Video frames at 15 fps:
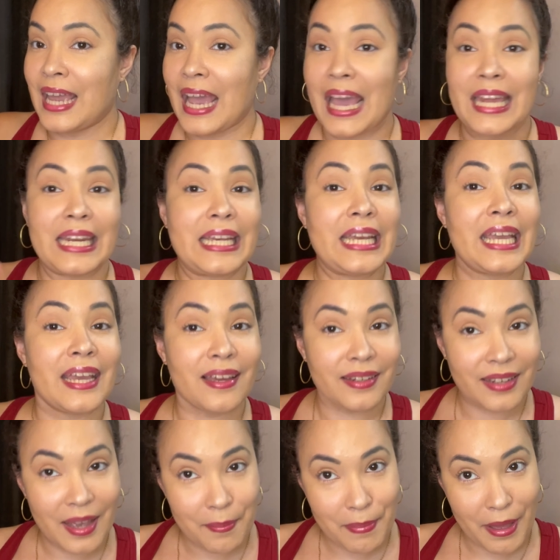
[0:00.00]
and it
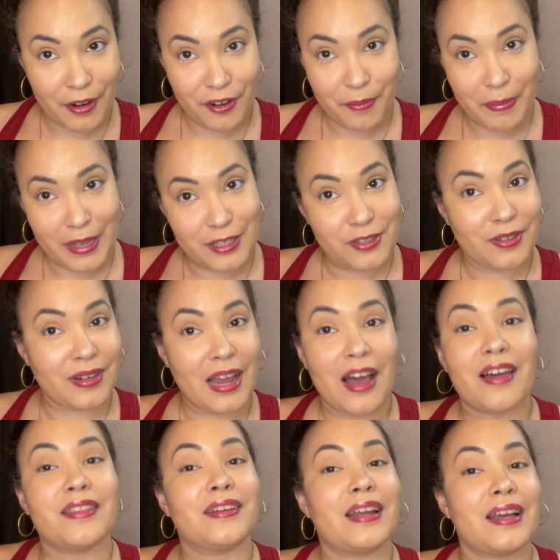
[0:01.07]
can get better based on
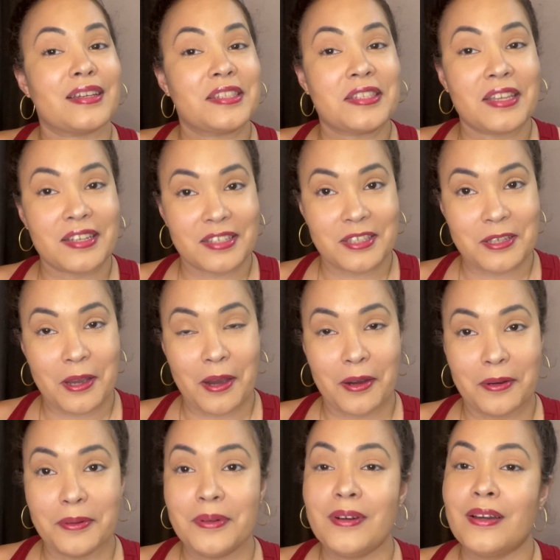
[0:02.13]
how the next six
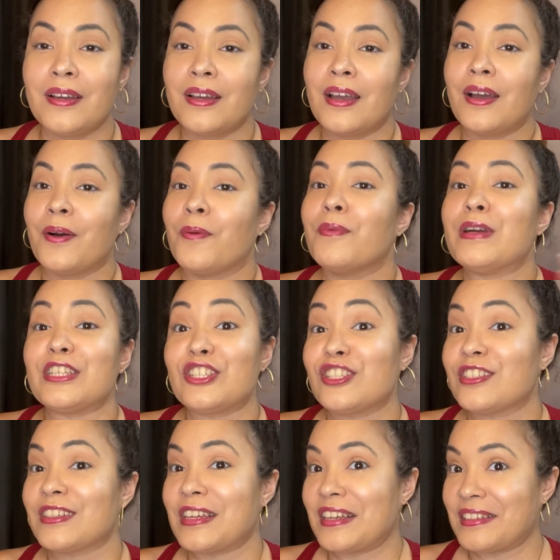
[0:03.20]
go,
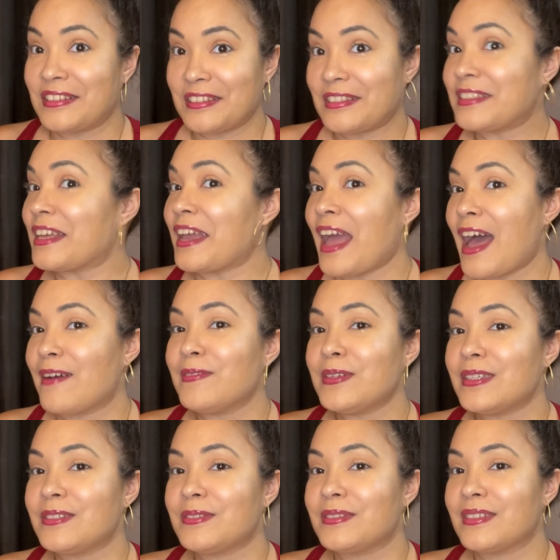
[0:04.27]
which they
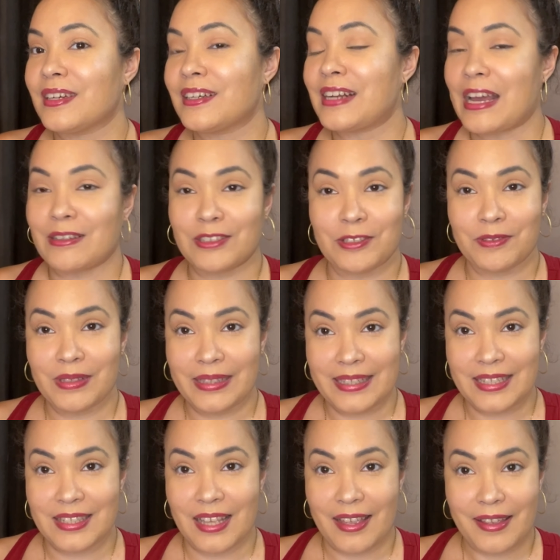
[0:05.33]
haven't announced a
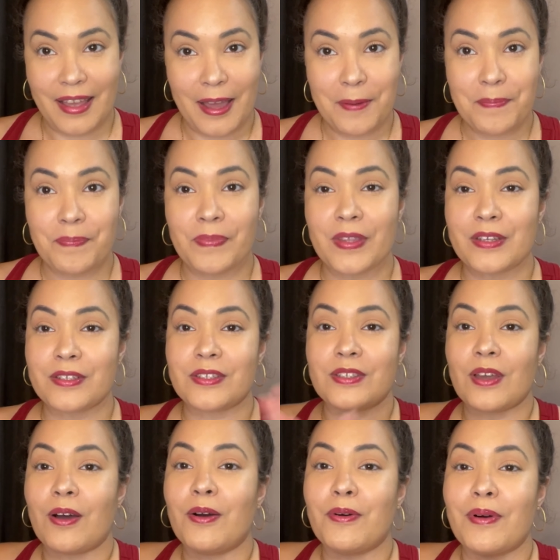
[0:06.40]
release date yet.
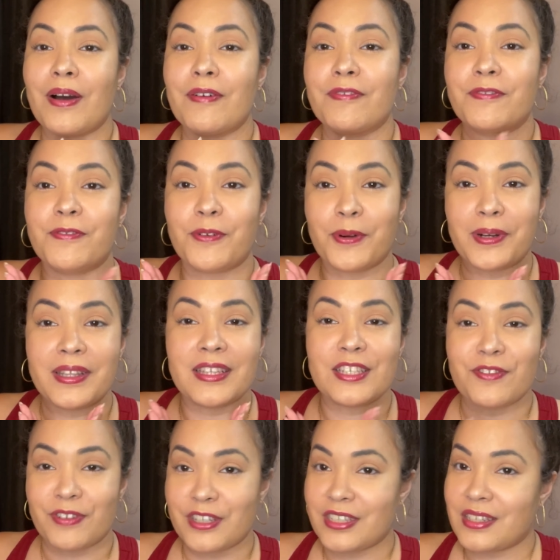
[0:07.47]
So for
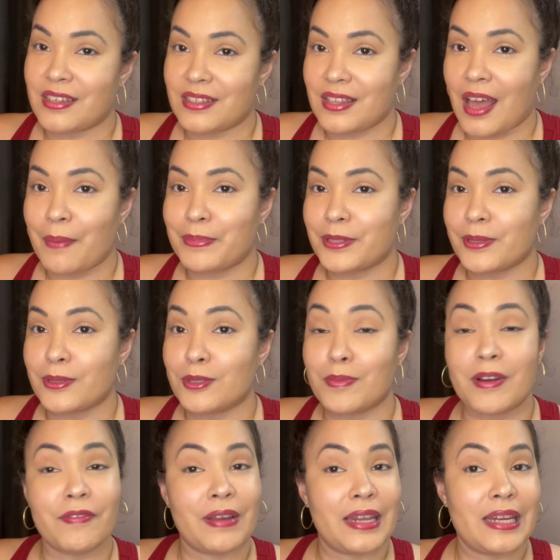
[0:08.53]
these first six episodes,
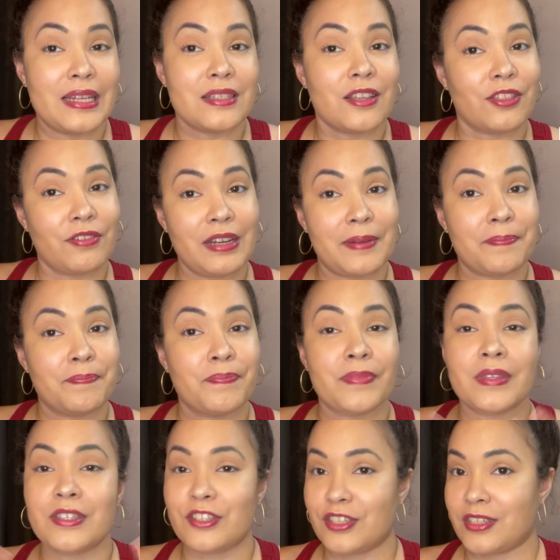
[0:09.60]
my rating is a three,
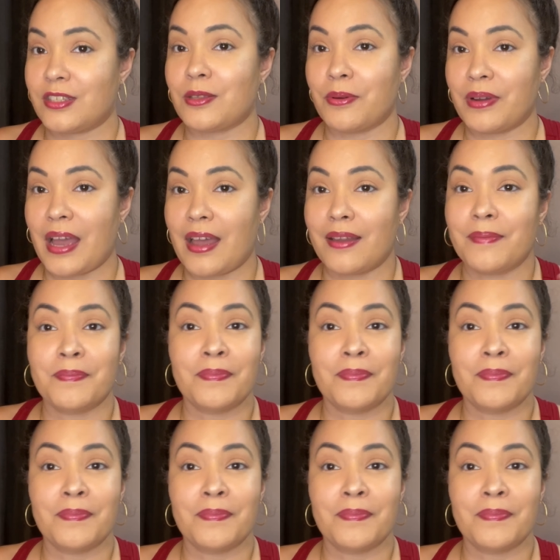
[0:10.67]
just okay.